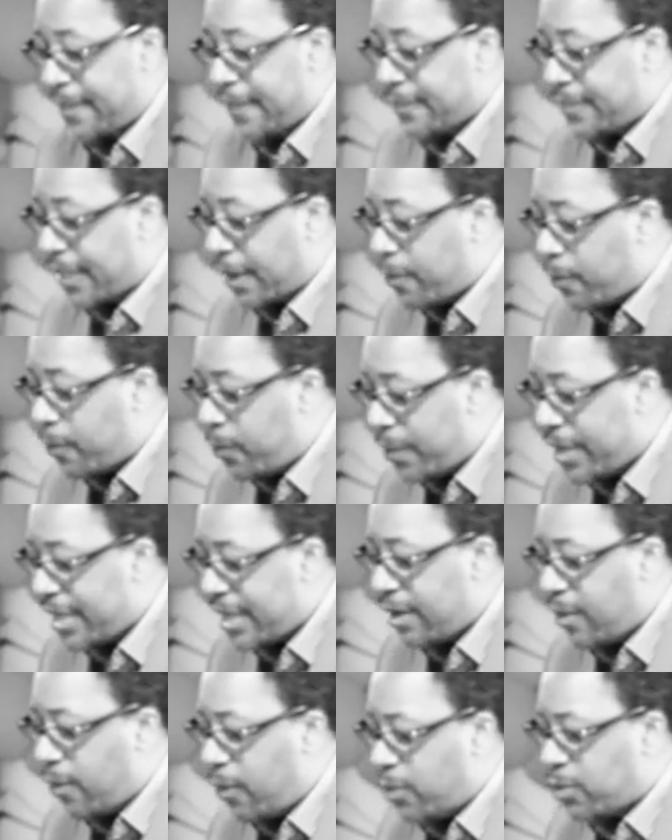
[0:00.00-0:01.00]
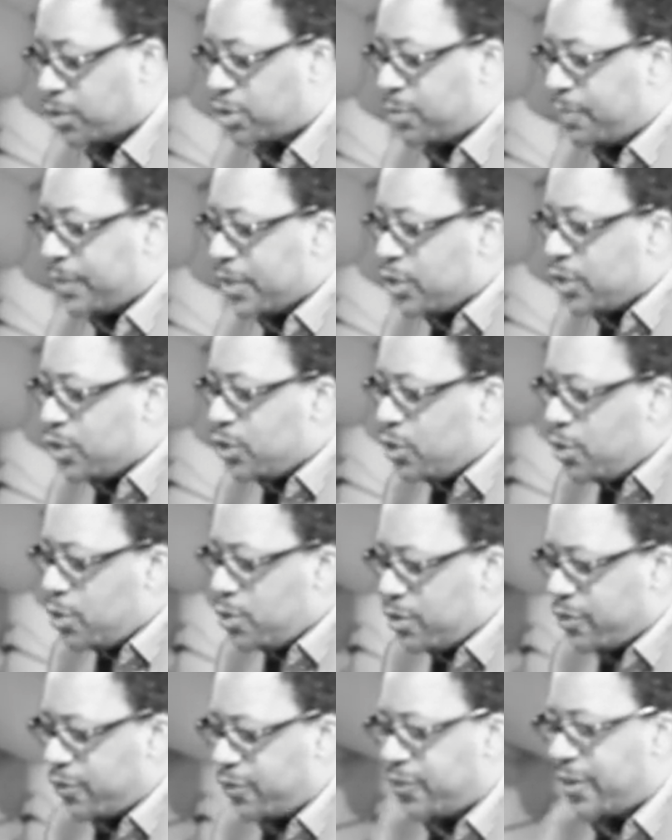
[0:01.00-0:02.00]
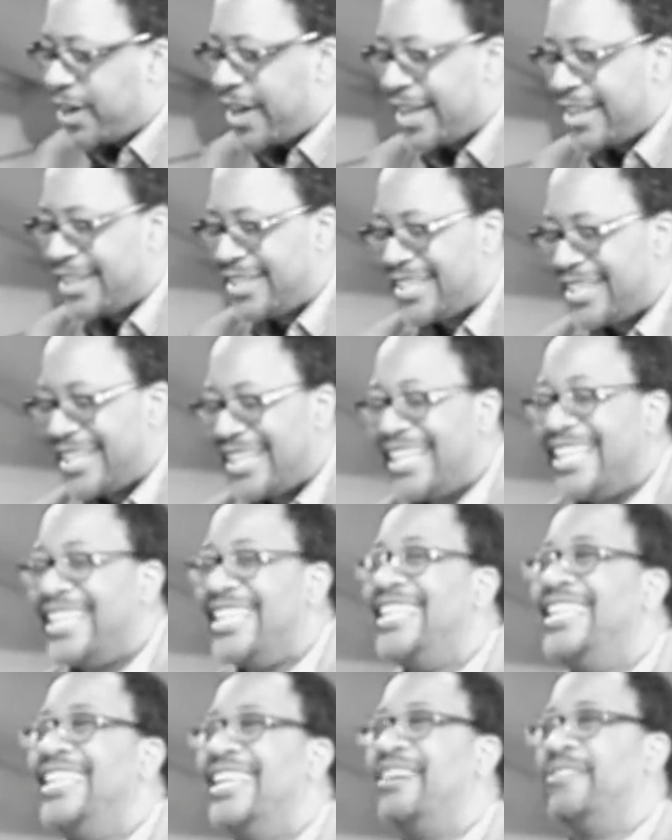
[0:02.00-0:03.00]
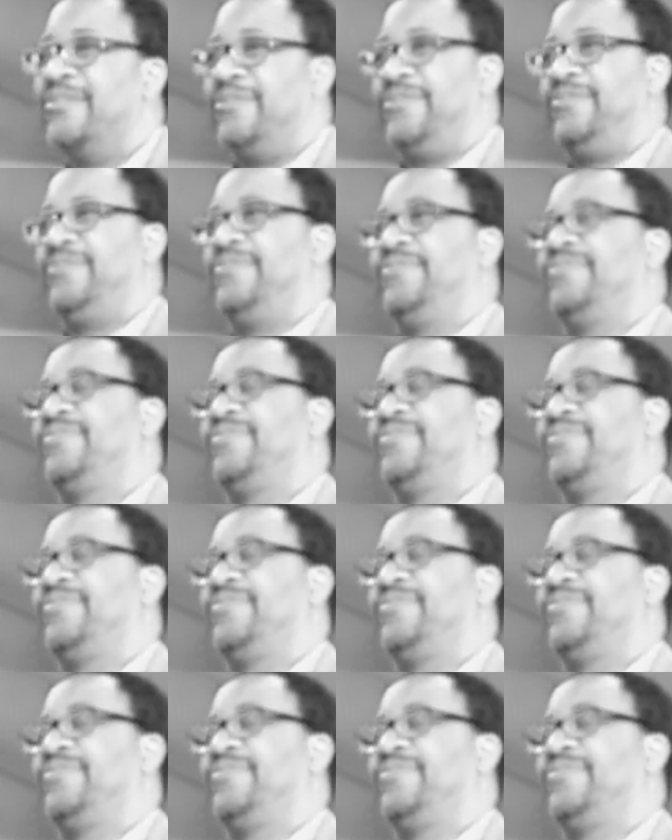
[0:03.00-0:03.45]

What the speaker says: that we ought to be unified in love.